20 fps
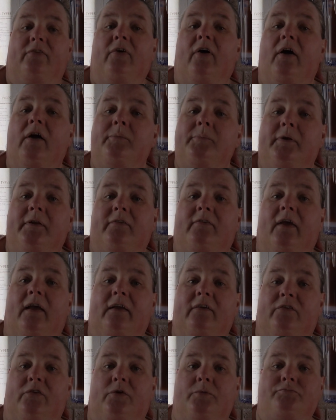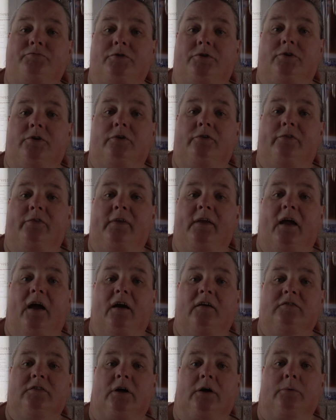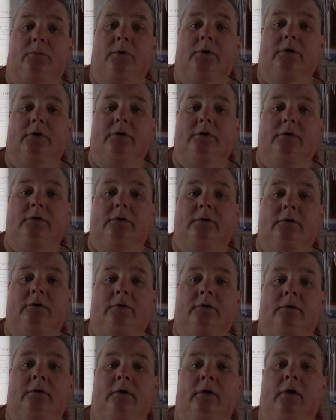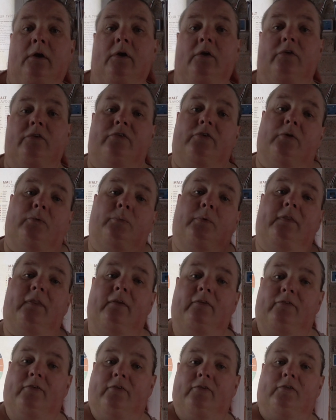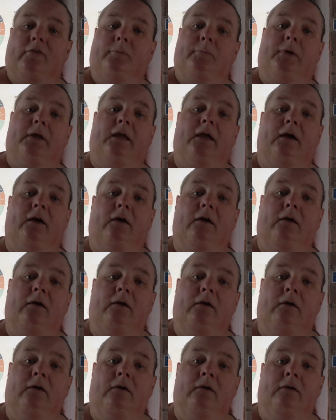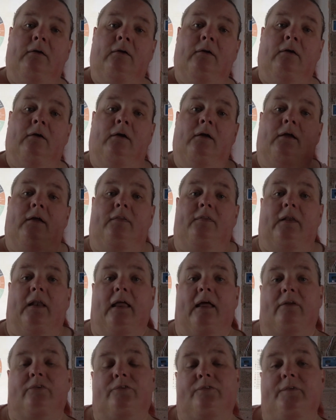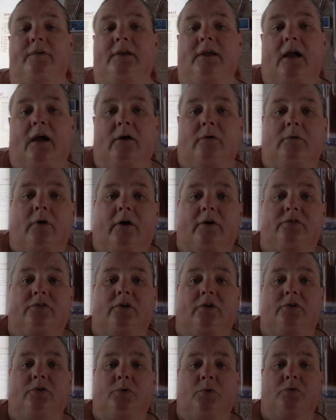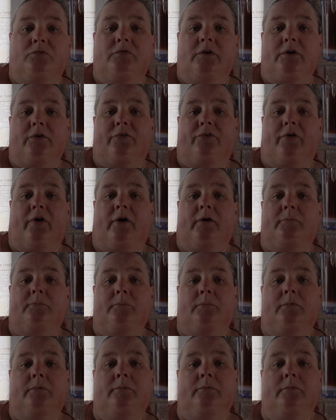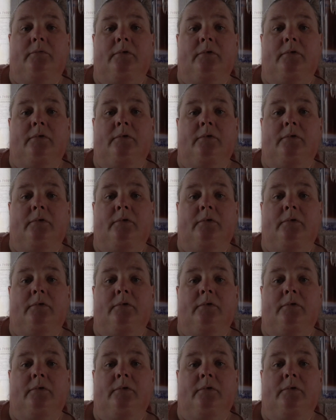the time it takes to produce the aero. So with this system here, in the last video I showed you a real-time